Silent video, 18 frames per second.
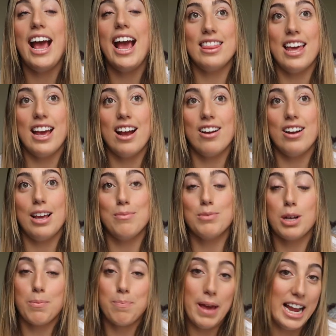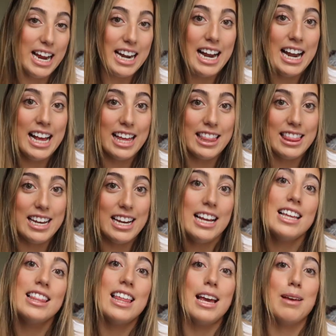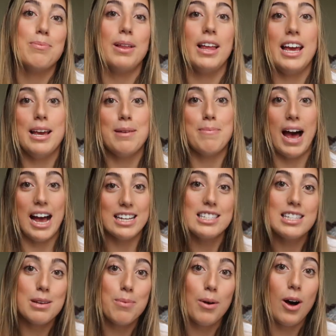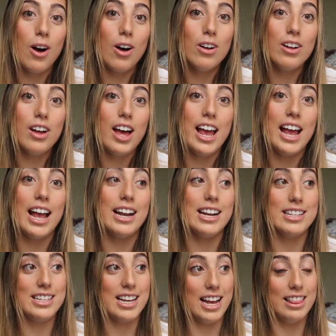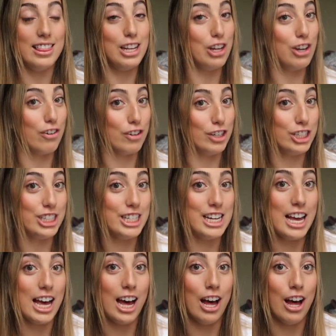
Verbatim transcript: Their names are Peyton and Anthony. They play basketball and attend the University